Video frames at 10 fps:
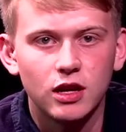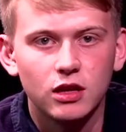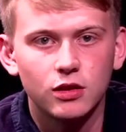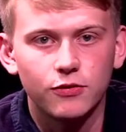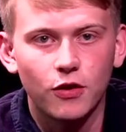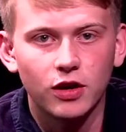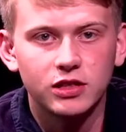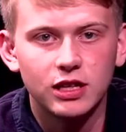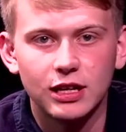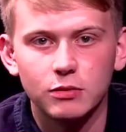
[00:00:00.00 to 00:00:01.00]
the fight to
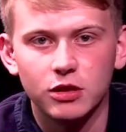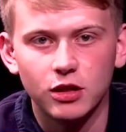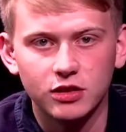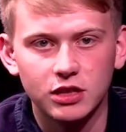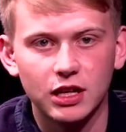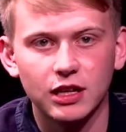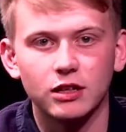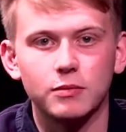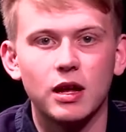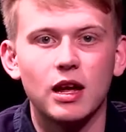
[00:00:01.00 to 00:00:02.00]
keep the United
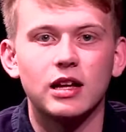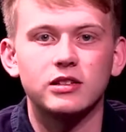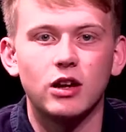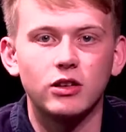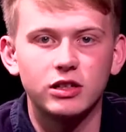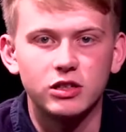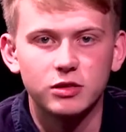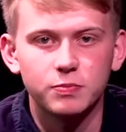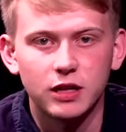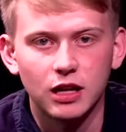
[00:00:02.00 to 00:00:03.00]
Kingdom has only
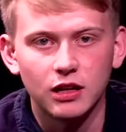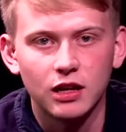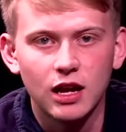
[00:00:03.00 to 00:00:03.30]
just begun